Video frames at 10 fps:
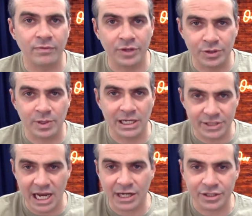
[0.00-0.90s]
for the
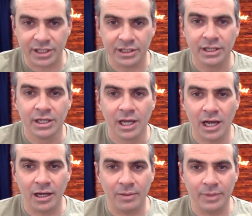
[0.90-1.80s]
transaction
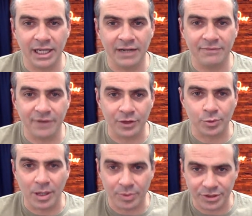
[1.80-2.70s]
and have felt
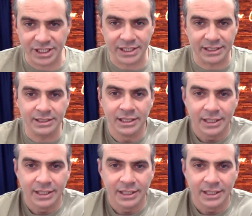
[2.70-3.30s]
represented.